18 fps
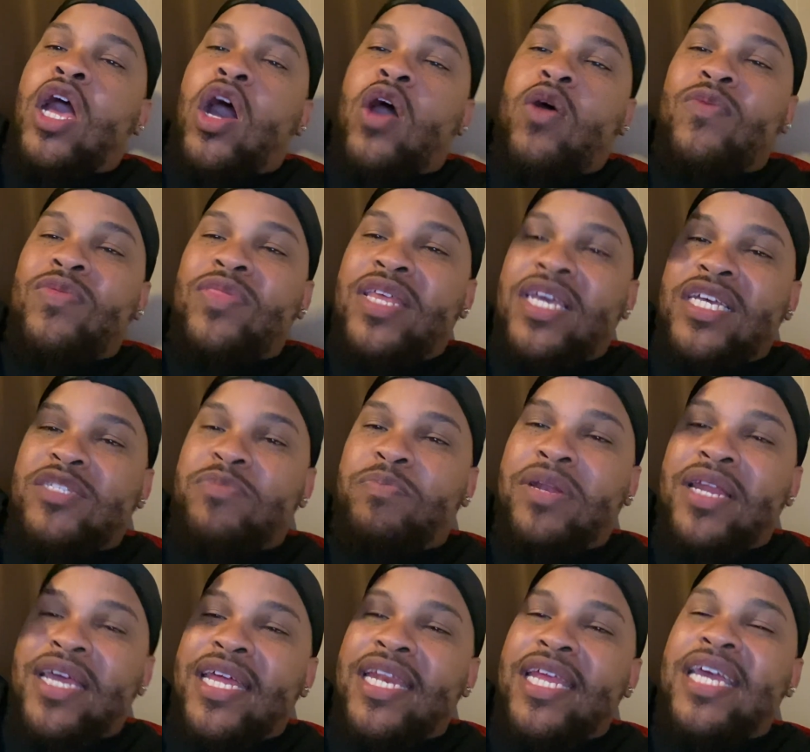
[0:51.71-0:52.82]
On this
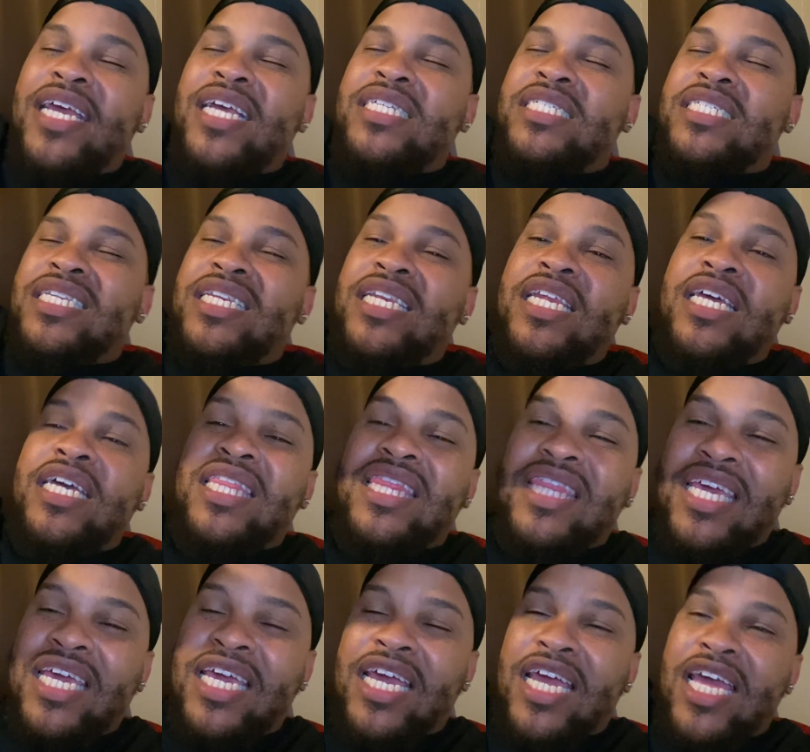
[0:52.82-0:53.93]
planet, it's
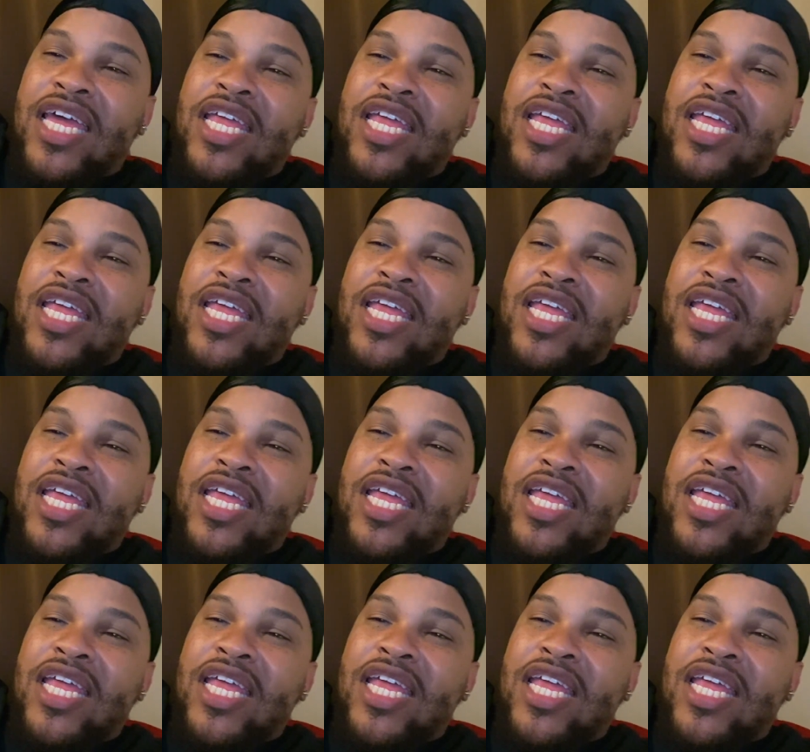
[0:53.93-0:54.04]
nothing